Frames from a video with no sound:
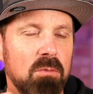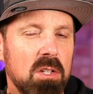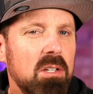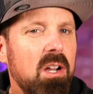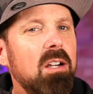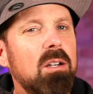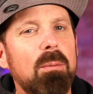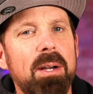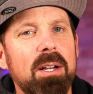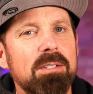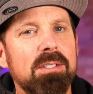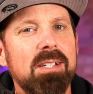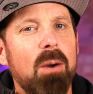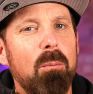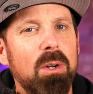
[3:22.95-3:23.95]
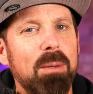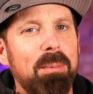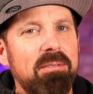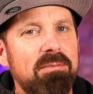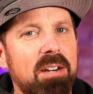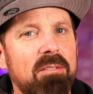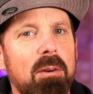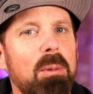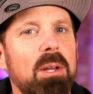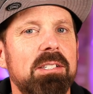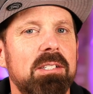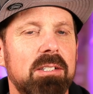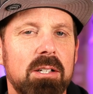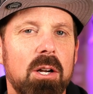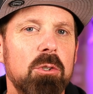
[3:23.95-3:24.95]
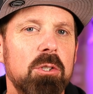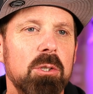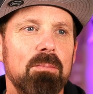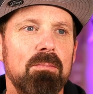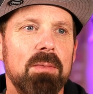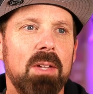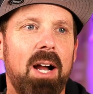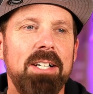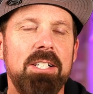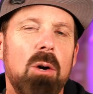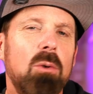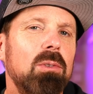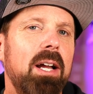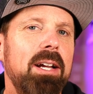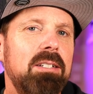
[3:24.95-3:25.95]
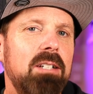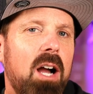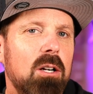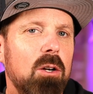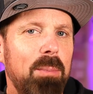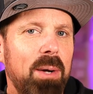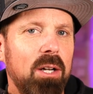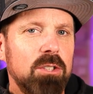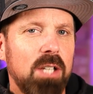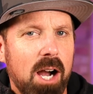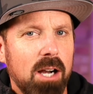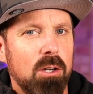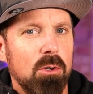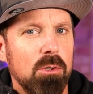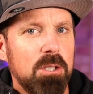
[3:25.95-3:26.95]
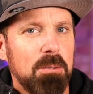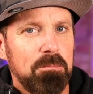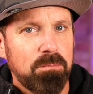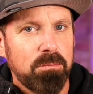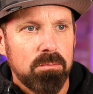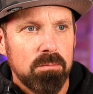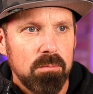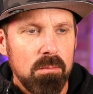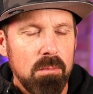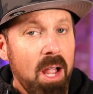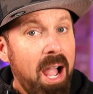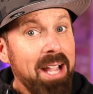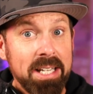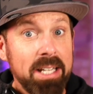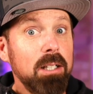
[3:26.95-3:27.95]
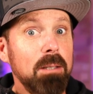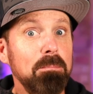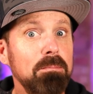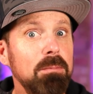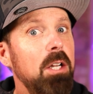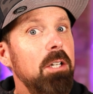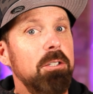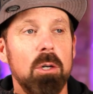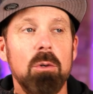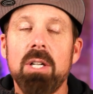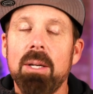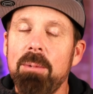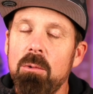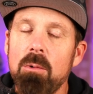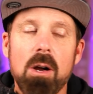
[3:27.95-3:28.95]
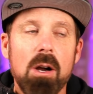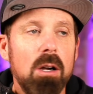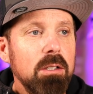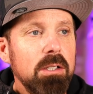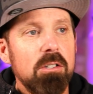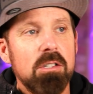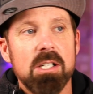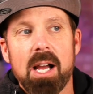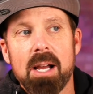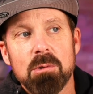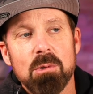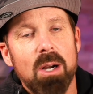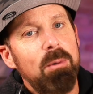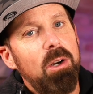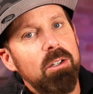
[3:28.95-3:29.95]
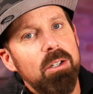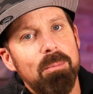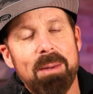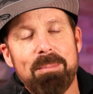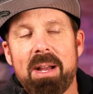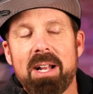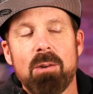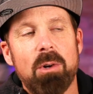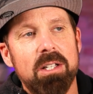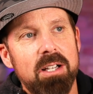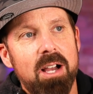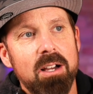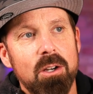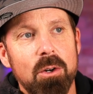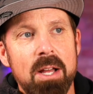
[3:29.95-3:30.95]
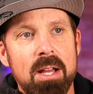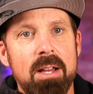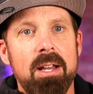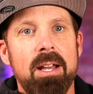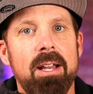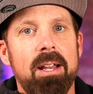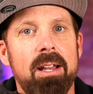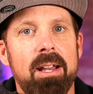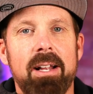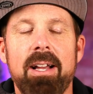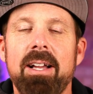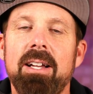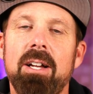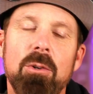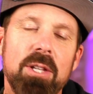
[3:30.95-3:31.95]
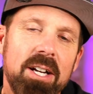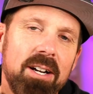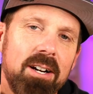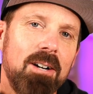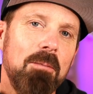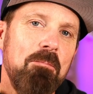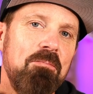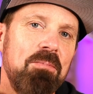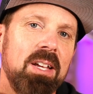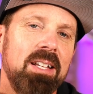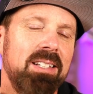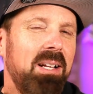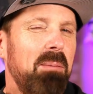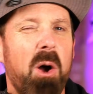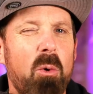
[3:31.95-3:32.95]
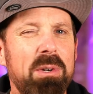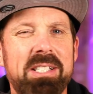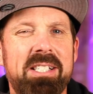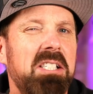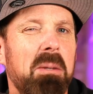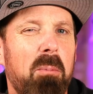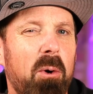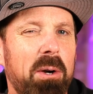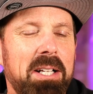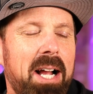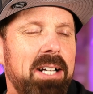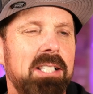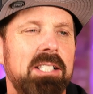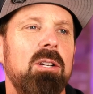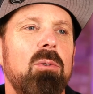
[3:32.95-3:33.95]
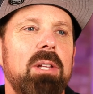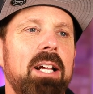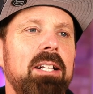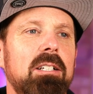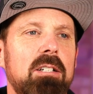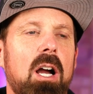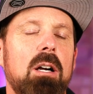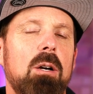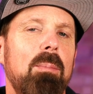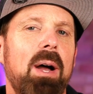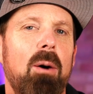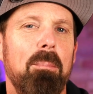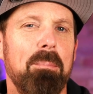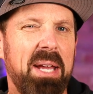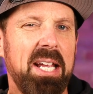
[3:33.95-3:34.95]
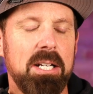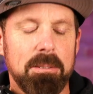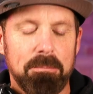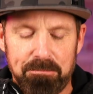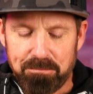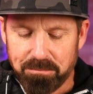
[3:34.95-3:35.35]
Taco Bell's not one of my favorite places to go to. I don't like Taco Bell tacos. I get them, don't get me wrong. There's times where I'm hungry, I'm like, man, I want a taco. And I go there, and I'm always disappointed. I just don't like the Taco Bell meat.